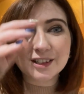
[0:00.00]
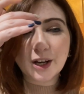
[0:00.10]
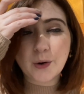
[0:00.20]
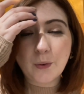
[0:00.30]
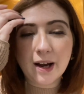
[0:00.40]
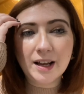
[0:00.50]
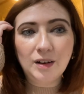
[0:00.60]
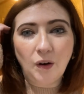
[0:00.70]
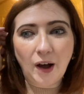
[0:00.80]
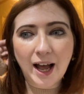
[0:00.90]
so quite a
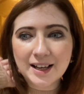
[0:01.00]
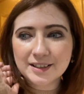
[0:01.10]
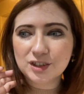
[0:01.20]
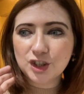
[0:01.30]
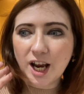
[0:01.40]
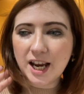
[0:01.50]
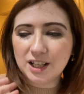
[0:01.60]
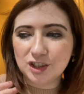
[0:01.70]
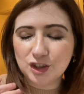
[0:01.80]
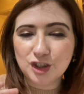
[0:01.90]
lot has
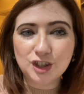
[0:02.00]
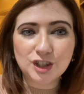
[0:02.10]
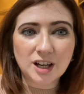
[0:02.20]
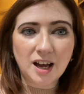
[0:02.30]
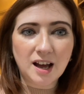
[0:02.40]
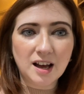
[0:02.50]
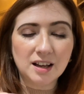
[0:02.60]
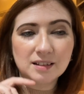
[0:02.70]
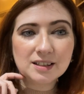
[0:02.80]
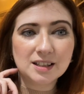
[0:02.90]
changed
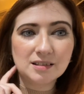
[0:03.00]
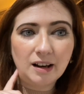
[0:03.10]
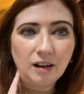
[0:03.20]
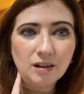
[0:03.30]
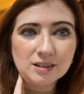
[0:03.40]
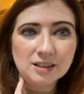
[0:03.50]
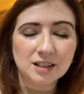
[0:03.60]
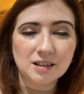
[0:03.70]
since I last did an